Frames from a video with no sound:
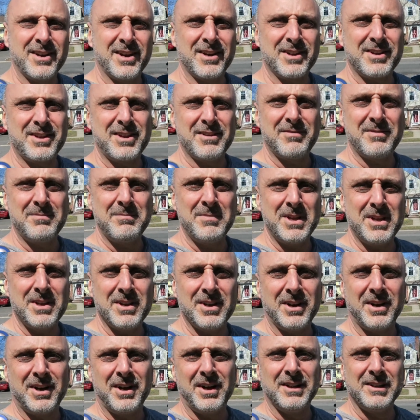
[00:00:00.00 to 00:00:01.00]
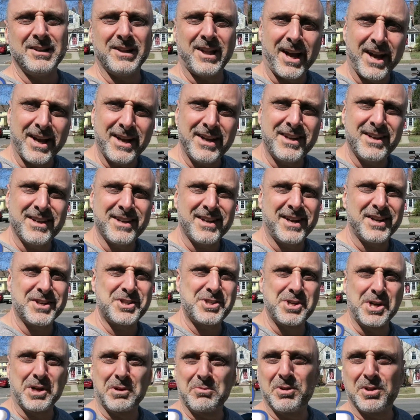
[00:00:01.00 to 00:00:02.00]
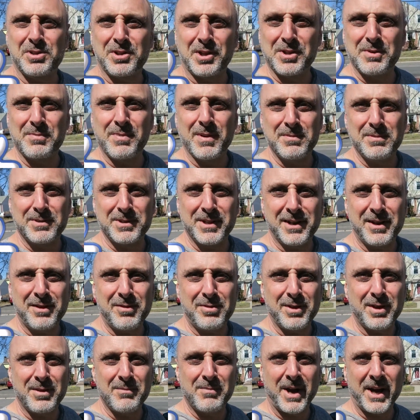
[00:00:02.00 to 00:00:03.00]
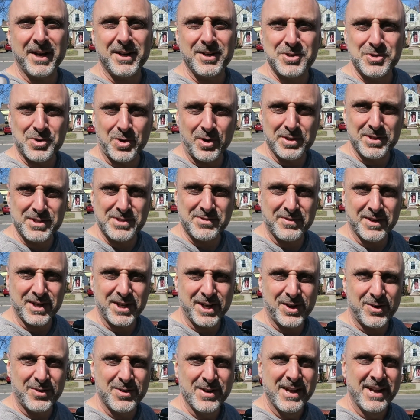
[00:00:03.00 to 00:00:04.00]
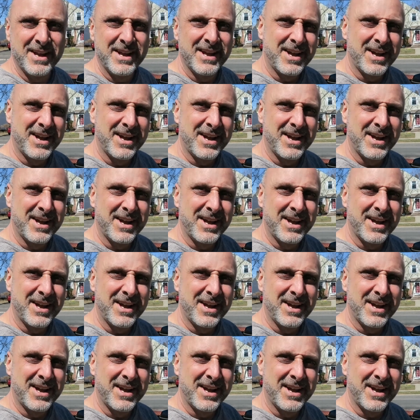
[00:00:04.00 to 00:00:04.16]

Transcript: uh, give me a, a like, uh, share it with other people that you think might enjoy this video.